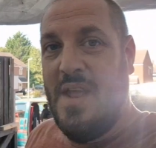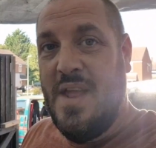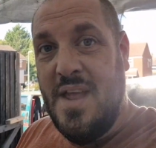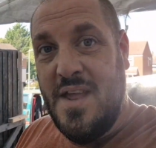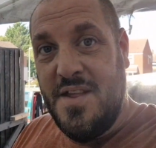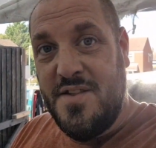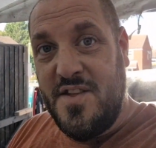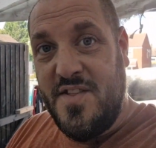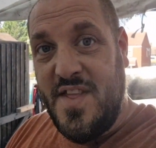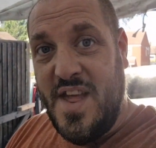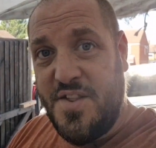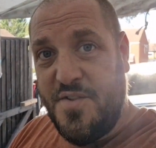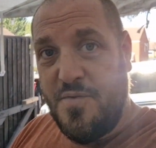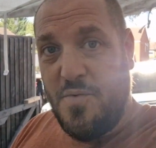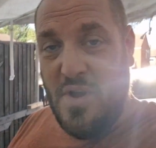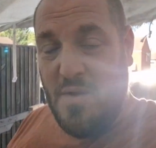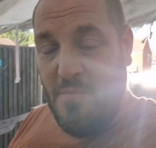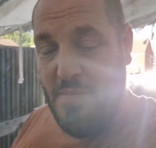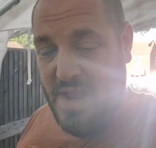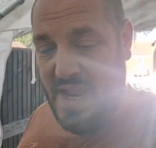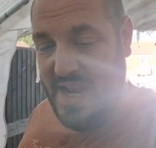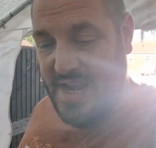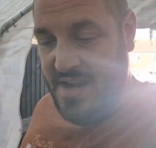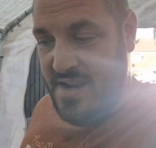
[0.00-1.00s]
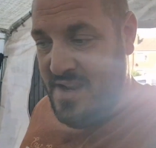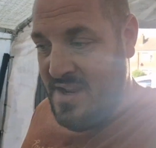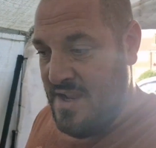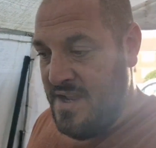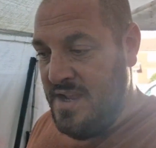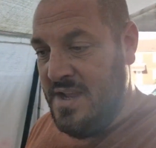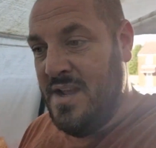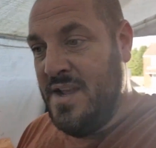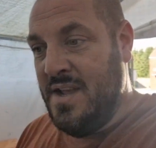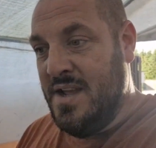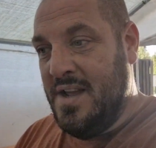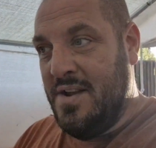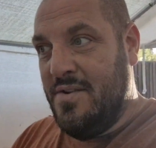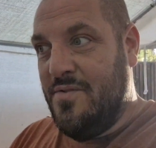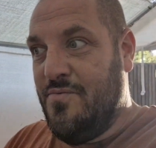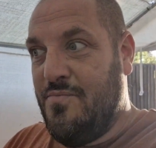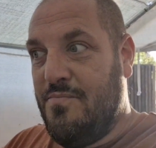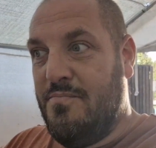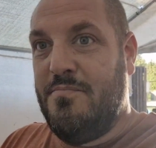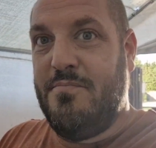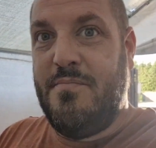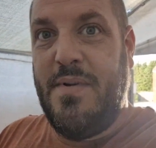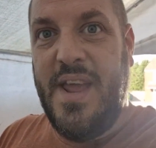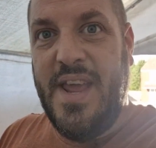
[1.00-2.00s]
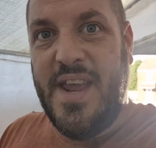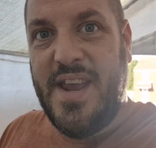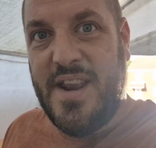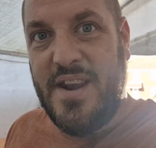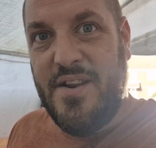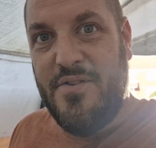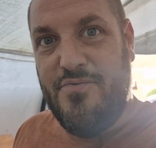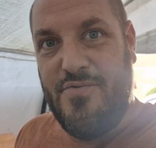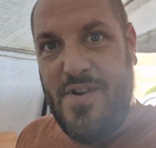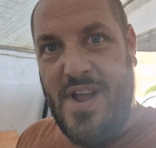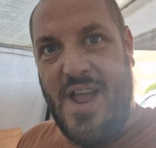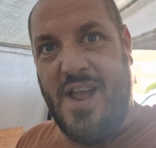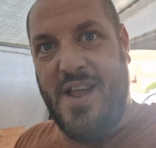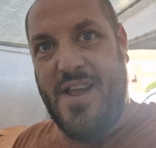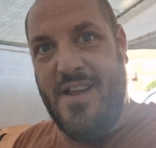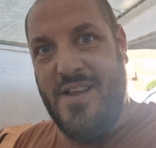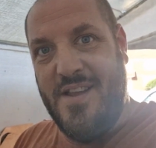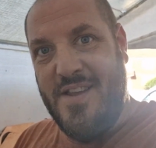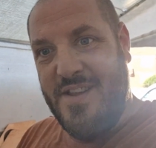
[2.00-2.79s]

So that's what I mean. Making a rat